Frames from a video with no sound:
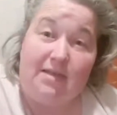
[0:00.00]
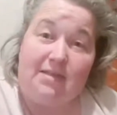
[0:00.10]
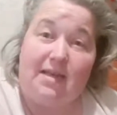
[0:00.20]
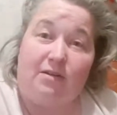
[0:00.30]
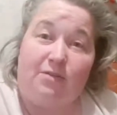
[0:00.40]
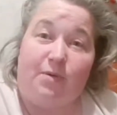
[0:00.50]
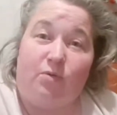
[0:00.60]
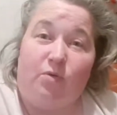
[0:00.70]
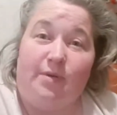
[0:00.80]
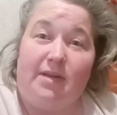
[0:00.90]
it's how to put a
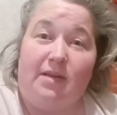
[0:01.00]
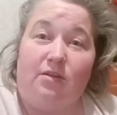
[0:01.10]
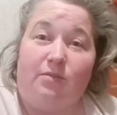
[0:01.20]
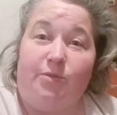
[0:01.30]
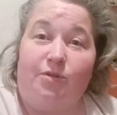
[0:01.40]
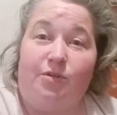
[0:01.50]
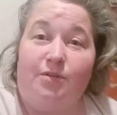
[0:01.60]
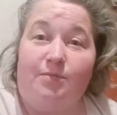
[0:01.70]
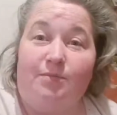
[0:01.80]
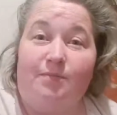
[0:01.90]
woman in a good mood.
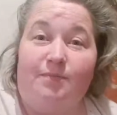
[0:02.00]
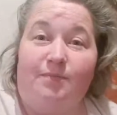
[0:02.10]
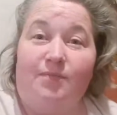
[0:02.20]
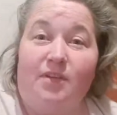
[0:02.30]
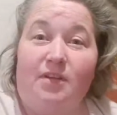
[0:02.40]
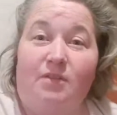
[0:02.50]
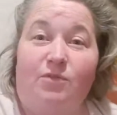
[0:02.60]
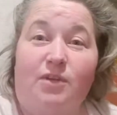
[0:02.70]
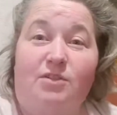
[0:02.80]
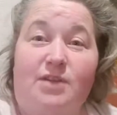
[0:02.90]

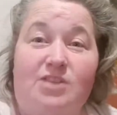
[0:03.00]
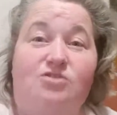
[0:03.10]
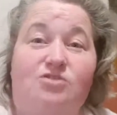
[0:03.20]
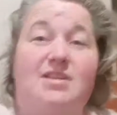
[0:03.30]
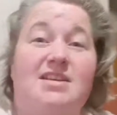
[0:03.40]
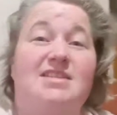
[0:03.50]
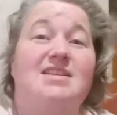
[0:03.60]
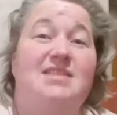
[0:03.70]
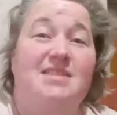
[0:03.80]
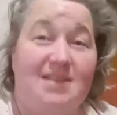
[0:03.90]
Real history
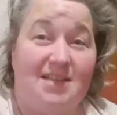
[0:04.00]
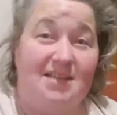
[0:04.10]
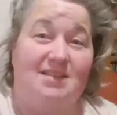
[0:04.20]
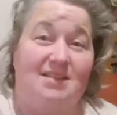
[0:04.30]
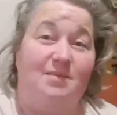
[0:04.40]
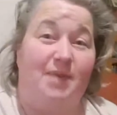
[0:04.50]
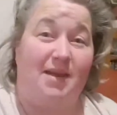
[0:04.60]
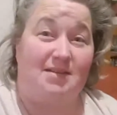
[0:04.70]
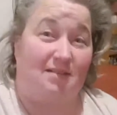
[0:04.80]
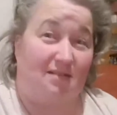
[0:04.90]
is indeed
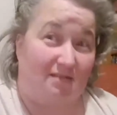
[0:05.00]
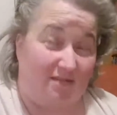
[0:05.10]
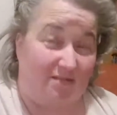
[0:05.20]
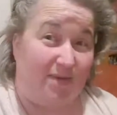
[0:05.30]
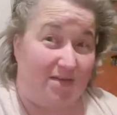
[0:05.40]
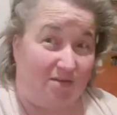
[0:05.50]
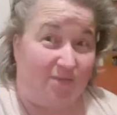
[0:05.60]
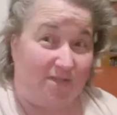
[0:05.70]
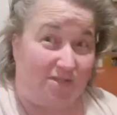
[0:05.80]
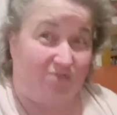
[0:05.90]
better than
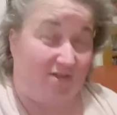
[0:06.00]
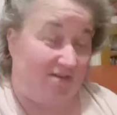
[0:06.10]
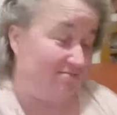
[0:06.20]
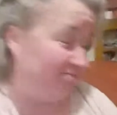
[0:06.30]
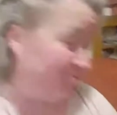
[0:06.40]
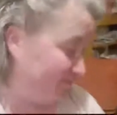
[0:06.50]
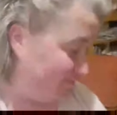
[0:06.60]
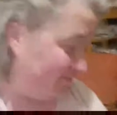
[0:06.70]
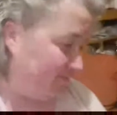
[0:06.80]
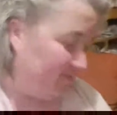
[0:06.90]
made-up history.
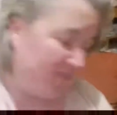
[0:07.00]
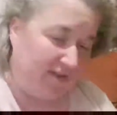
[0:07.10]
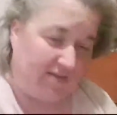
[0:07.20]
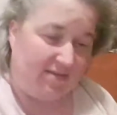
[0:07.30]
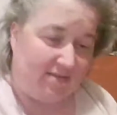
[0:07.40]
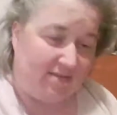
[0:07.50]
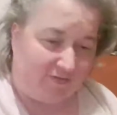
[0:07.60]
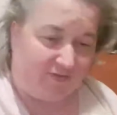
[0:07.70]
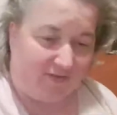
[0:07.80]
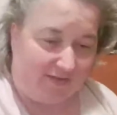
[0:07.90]

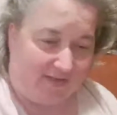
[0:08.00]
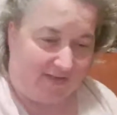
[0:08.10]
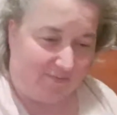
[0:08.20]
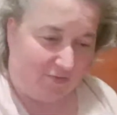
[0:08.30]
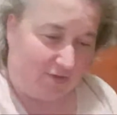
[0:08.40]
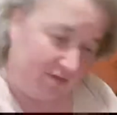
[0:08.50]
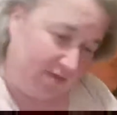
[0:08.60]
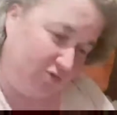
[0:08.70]
Definitely. Don't you think,